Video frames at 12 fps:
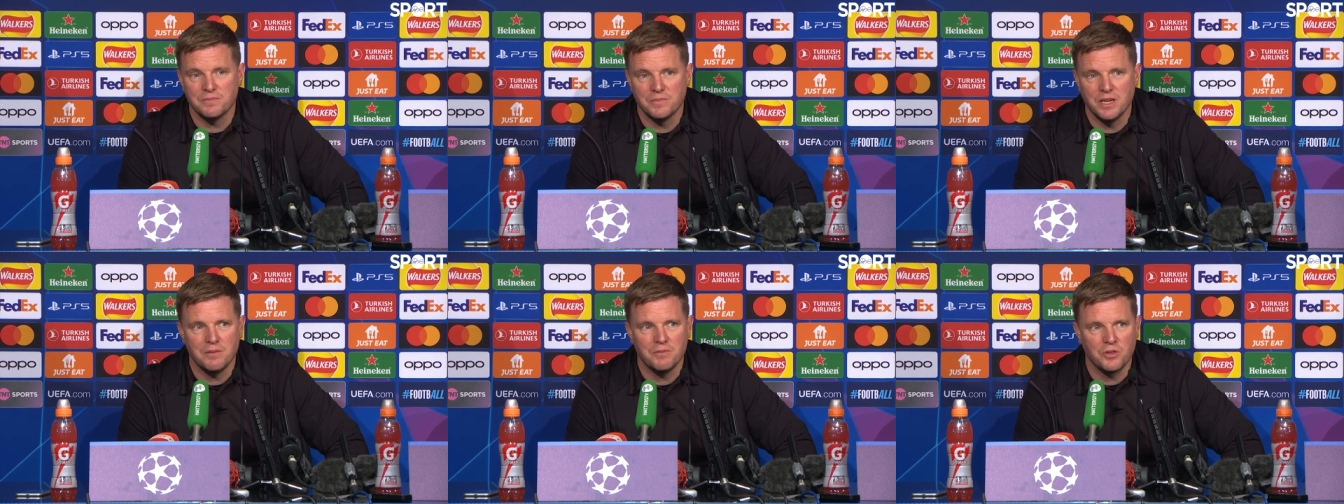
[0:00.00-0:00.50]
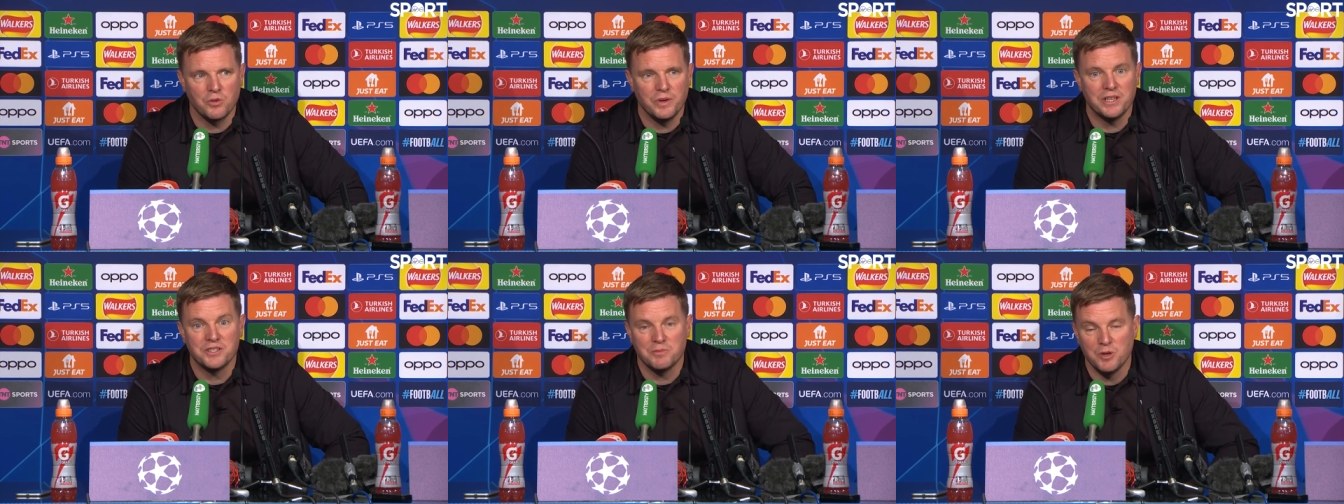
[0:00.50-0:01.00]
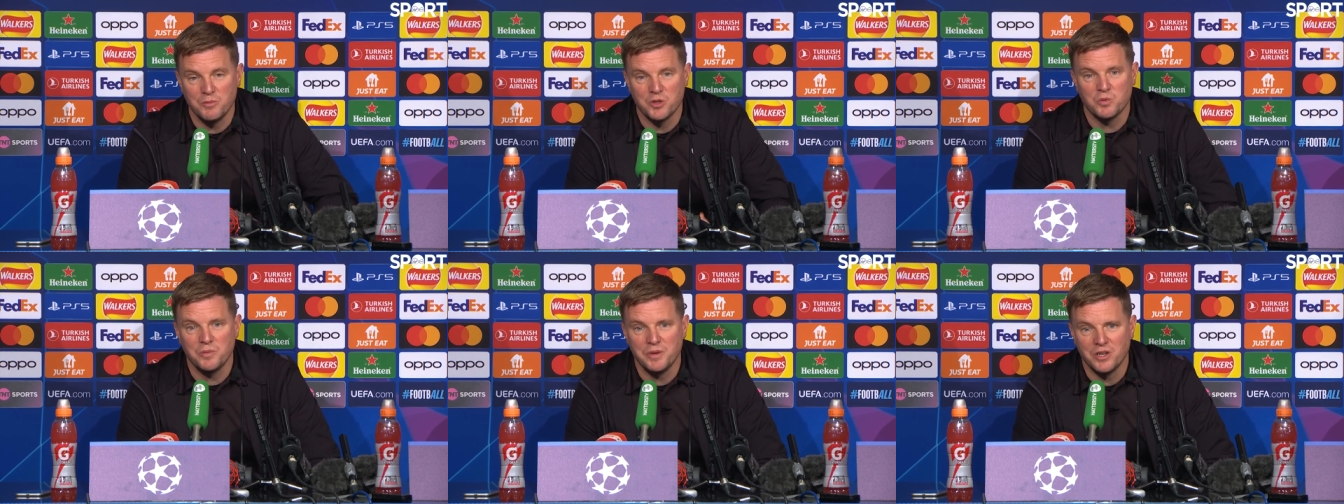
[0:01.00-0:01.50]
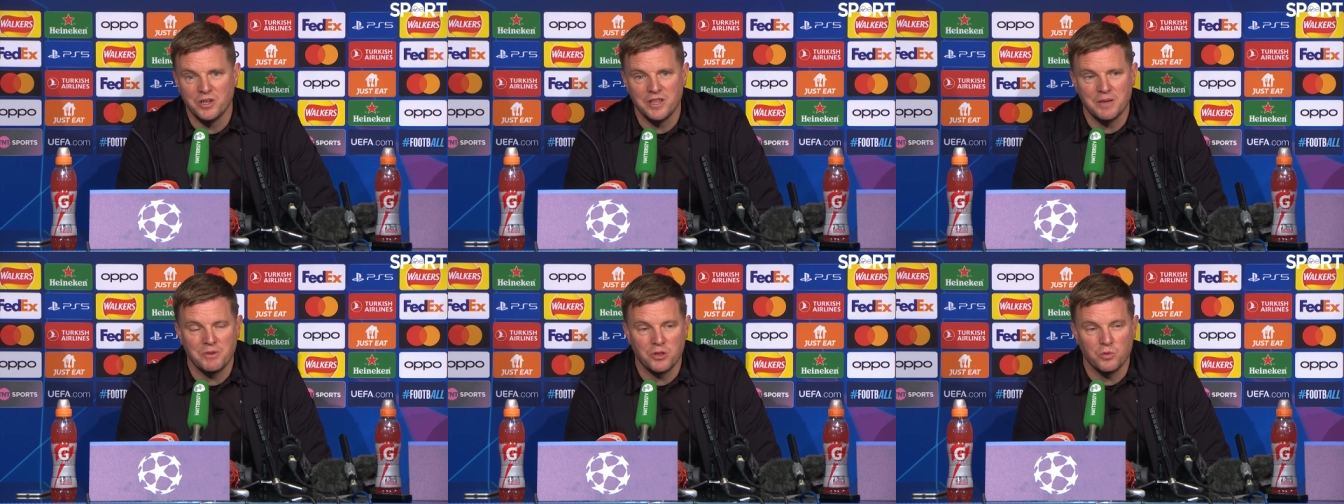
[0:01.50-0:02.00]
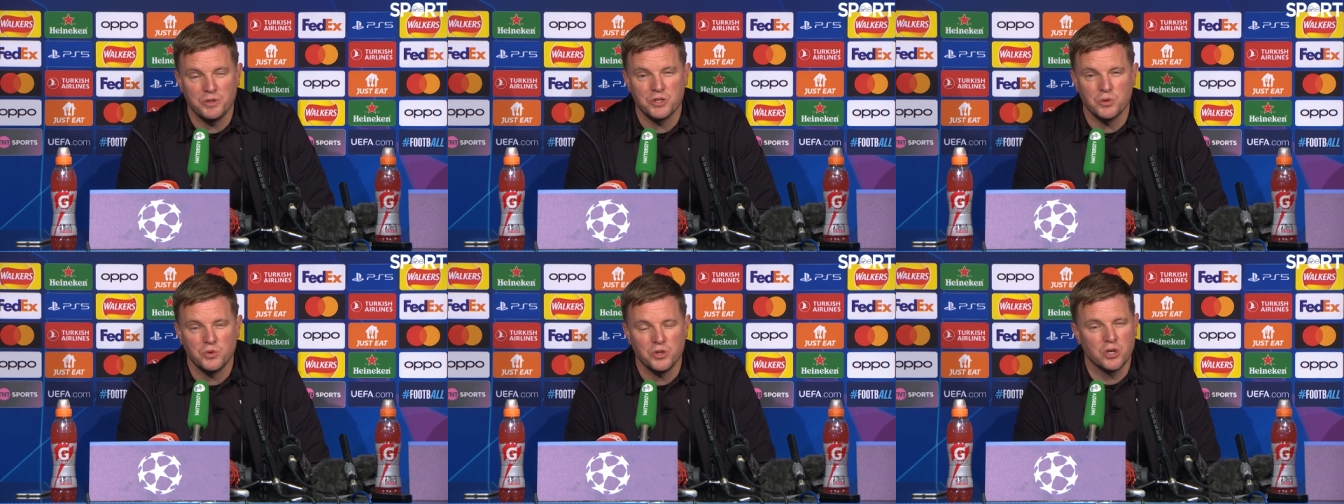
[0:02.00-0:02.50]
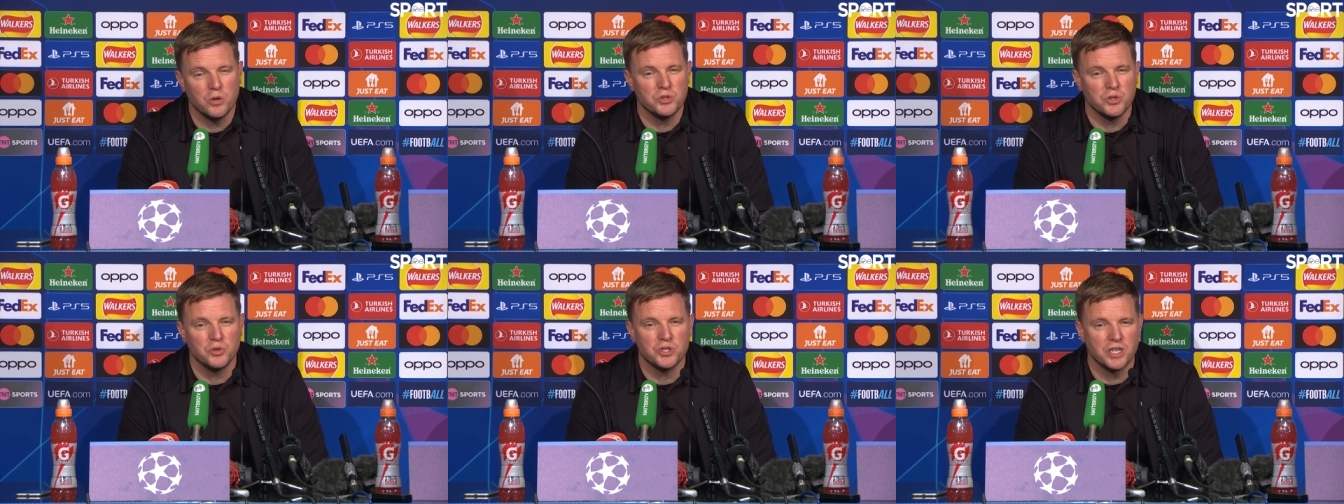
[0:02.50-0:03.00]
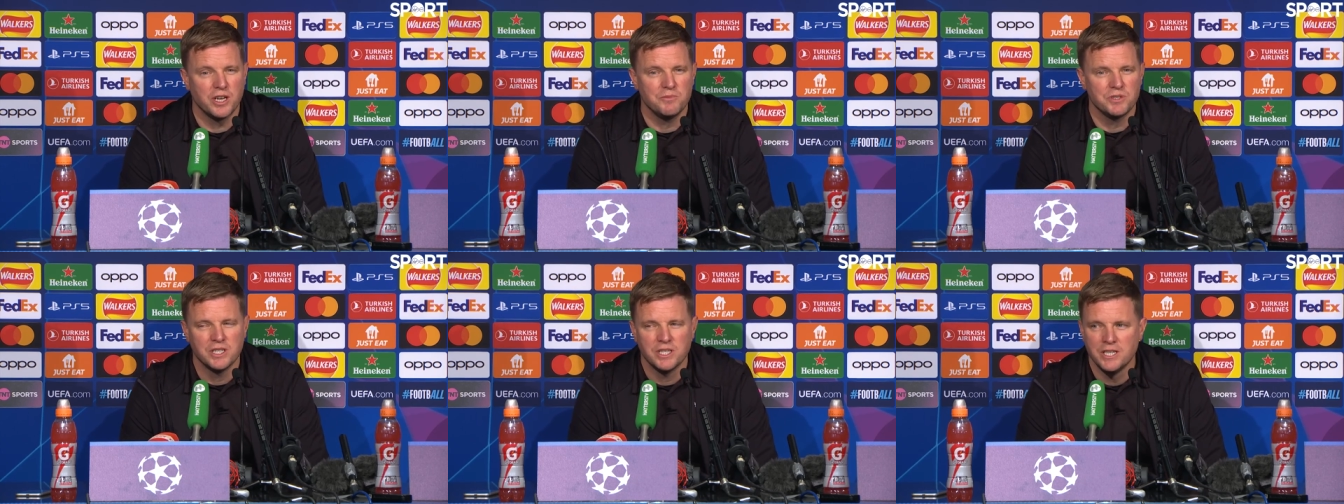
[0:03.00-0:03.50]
I thought we had some moments where we hurt them. I thought we scored the goals at good times.